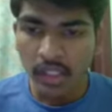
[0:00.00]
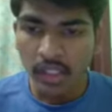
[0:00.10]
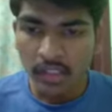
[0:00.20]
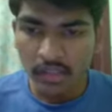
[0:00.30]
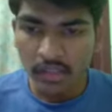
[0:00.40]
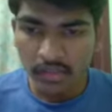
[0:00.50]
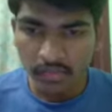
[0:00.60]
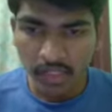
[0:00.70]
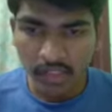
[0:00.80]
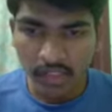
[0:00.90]
In this
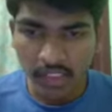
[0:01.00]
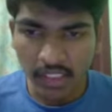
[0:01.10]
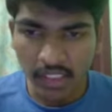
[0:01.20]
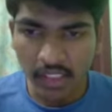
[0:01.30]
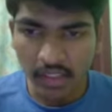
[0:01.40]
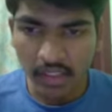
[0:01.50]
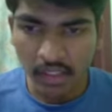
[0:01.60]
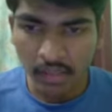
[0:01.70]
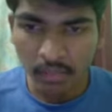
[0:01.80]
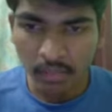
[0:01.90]
we are checking
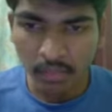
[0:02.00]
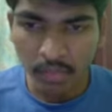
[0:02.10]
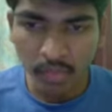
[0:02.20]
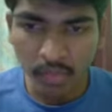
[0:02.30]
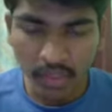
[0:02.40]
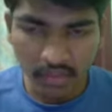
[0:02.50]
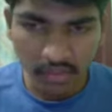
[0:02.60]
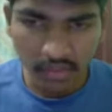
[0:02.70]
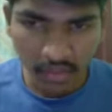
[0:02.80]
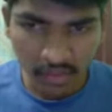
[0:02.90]
mutex
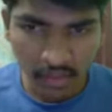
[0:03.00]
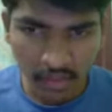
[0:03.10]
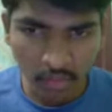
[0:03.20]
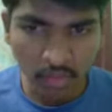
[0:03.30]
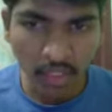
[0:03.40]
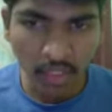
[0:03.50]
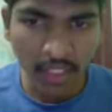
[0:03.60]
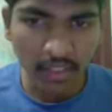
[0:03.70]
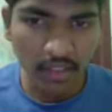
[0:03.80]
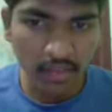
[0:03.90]
is equal to
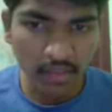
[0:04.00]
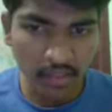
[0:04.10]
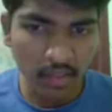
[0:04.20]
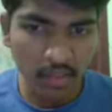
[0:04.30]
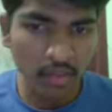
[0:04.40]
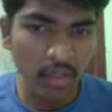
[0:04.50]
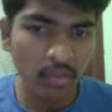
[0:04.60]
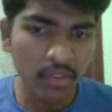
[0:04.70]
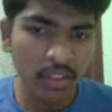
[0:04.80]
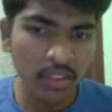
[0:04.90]
write is equal to
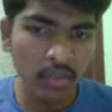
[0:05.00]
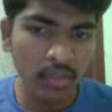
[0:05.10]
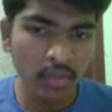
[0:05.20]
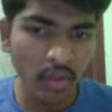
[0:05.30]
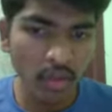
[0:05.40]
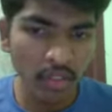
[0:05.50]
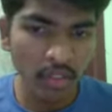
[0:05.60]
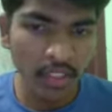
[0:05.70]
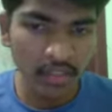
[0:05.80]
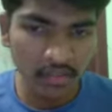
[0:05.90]
count is equal to or
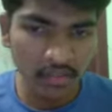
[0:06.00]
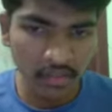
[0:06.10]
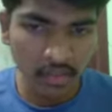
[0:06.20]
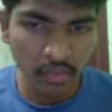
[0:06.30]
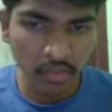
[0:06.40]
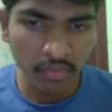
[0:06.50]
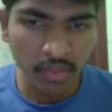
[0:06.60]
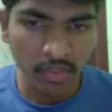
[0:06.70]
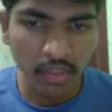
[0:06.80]
index is equal to